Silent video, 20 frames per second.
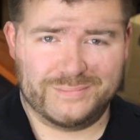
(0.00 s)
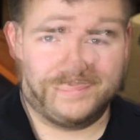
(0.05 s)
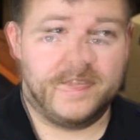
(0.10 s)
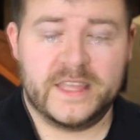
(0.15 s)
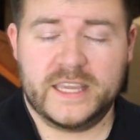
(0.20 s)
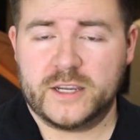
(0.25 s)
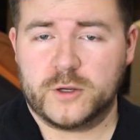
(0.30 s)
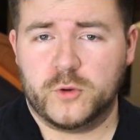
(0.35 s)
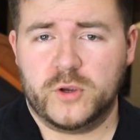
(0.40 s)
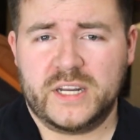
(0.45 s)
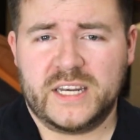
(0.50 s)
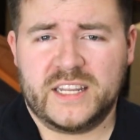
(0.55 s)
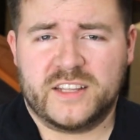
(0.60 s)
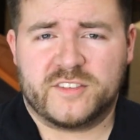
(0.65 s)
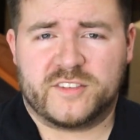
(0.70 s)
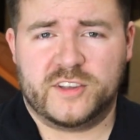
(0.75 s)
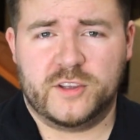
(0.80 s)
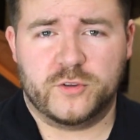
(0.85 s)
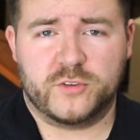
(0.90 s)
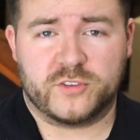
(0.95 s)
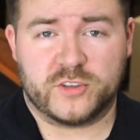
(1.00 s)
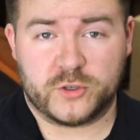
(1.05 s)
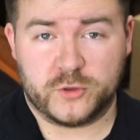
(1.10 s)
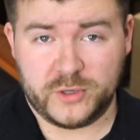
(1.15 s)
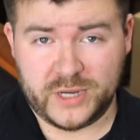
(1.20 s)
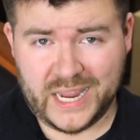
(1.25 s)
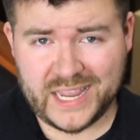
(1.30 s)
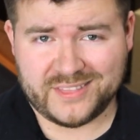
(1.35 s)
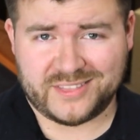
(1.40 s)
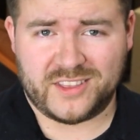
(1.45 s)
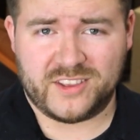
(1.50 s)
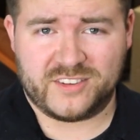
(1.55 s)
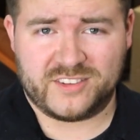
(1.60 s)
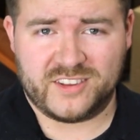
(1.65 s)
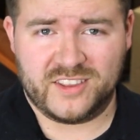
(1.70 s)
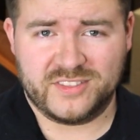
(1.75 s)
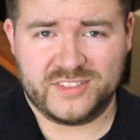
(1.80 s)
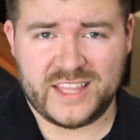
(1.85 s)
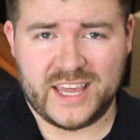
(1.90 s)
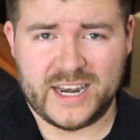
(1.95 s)
The ingredients used to create this
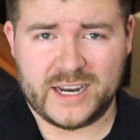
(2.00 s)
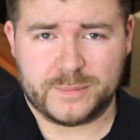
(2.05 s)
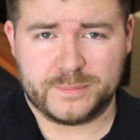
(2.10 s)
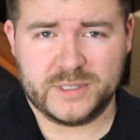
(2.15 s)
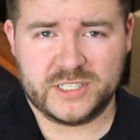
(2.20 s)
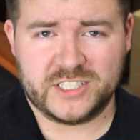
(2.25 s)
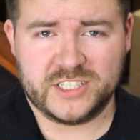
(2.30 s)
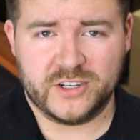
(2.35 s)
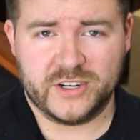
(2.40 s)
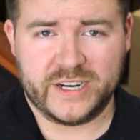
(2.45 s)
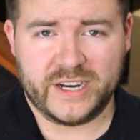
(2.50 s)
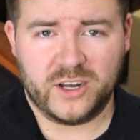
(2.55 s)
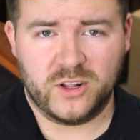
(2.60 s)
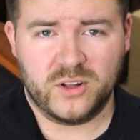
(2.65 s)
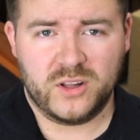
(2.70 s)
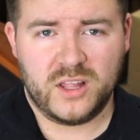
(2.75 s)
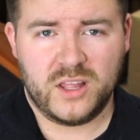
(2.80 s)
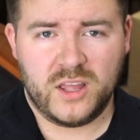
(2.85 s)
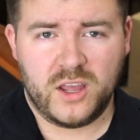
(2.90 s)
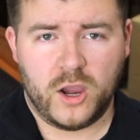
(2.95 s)
synthetic material